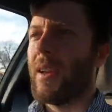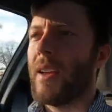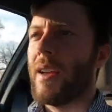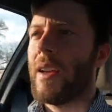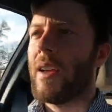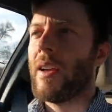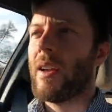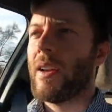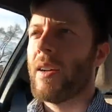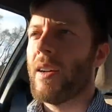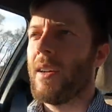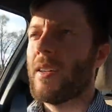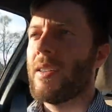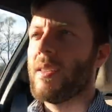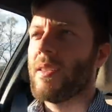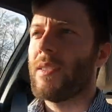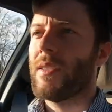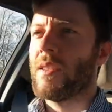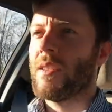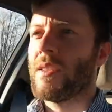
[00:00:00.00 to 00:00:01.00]

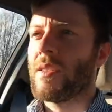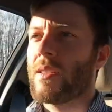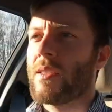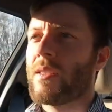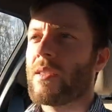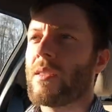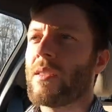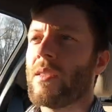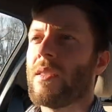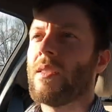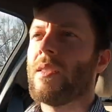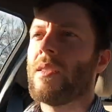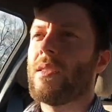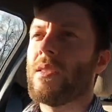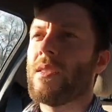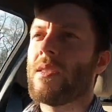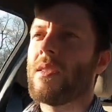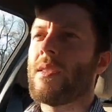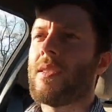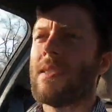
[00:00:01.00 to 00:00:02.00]
And
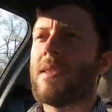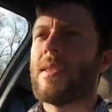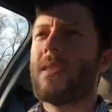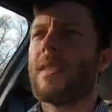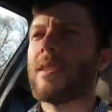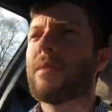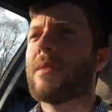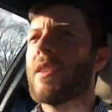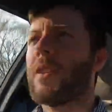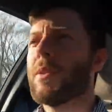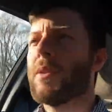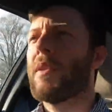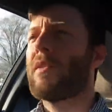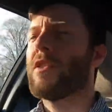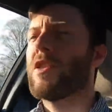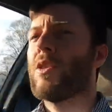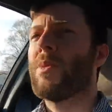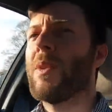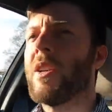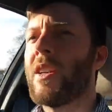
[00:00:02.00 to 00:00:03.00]
I don't think we have
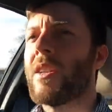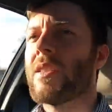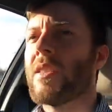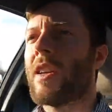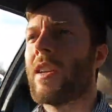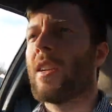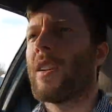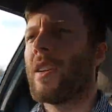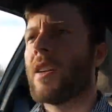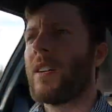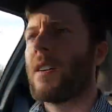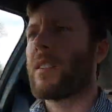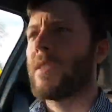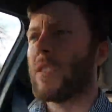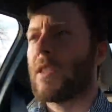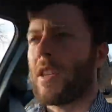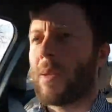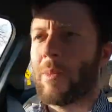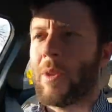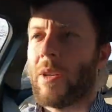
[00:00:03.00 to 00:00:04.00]
too many exciting
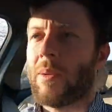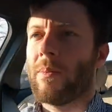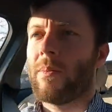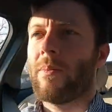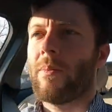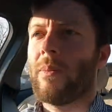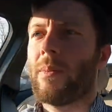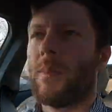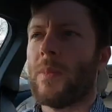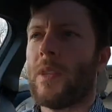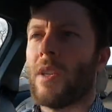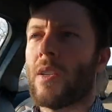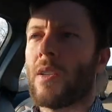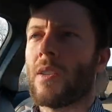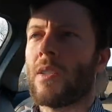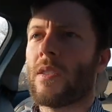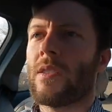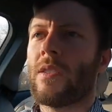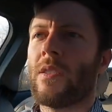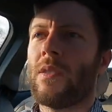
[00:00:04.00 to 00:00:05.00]
cars coming up
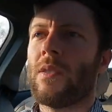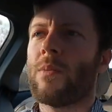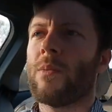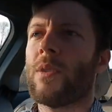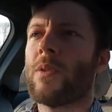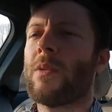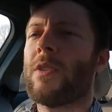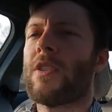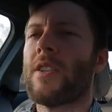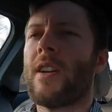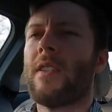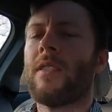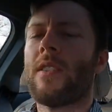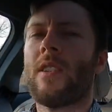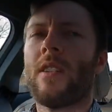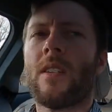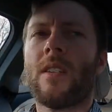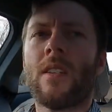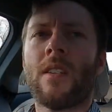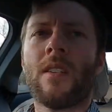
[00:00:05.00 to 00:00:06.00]
here soon. What are we
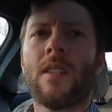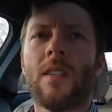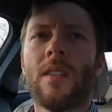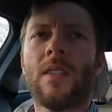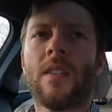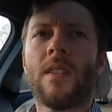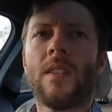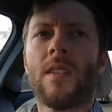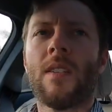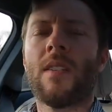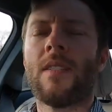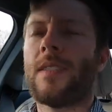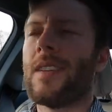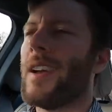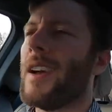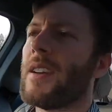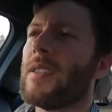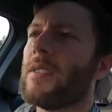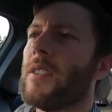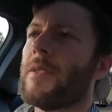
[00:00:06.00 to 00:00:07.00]
driving?
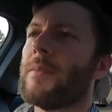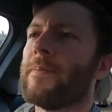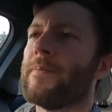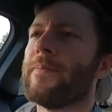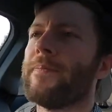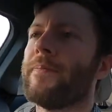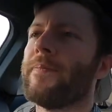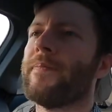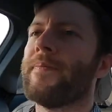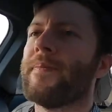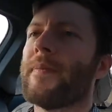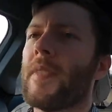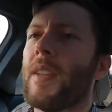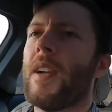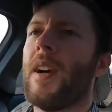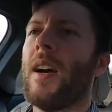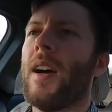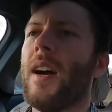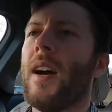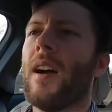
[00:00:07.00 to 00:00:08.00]
Yeah, I don't
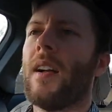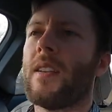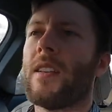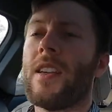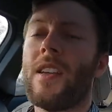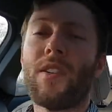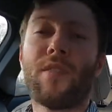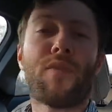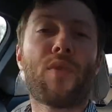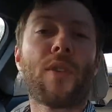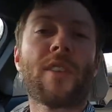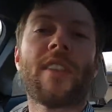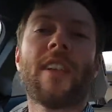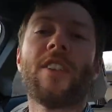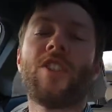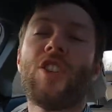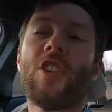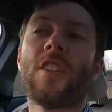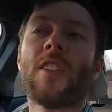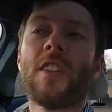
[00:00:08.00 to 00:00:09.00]
know. Uh, Kia Forte
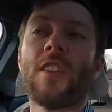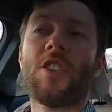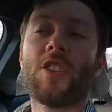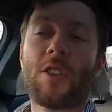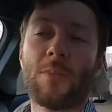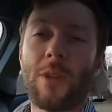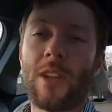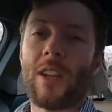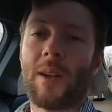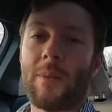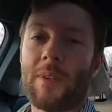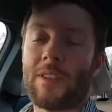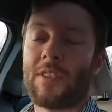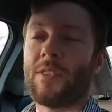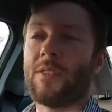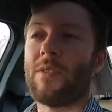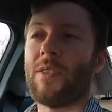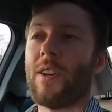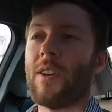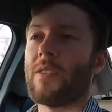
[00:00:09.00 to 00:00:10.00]
GT should be coming
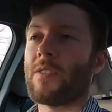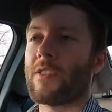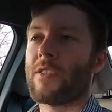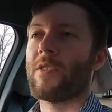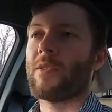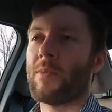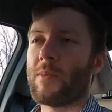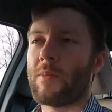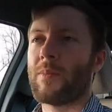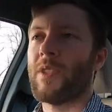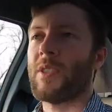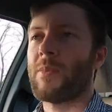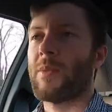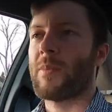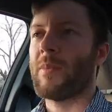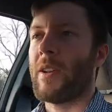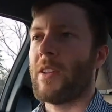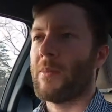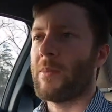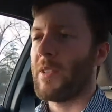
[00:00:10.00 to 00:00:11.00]
soon though, so
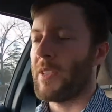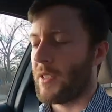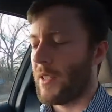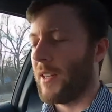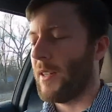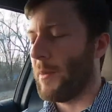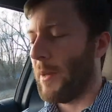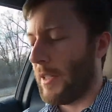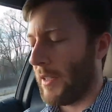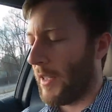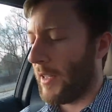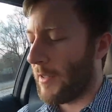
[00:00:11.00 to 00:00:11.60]
Pittsburgh man would be excited about